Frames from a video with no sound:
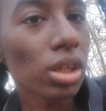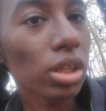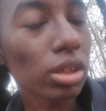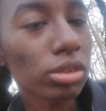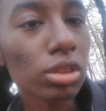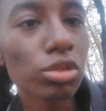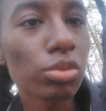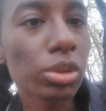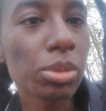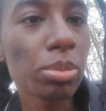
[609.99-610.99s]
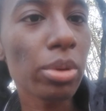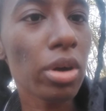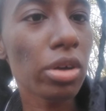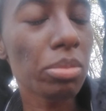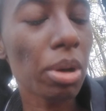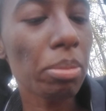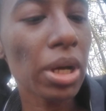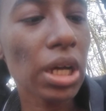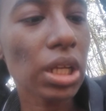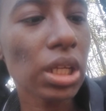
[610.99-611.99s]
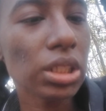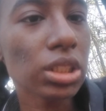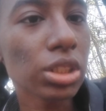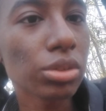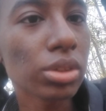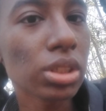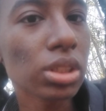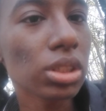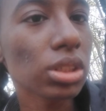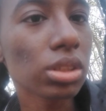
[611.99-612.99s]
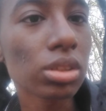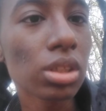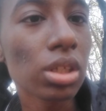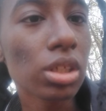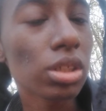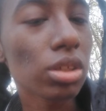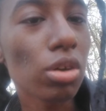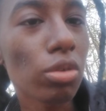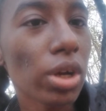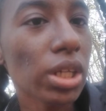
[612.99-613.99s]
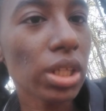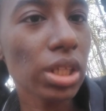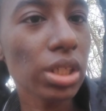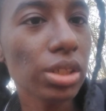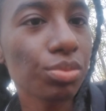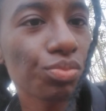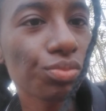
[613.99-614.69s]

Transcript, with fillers: And also, if you want to be a part of my podcast series, go right ahead.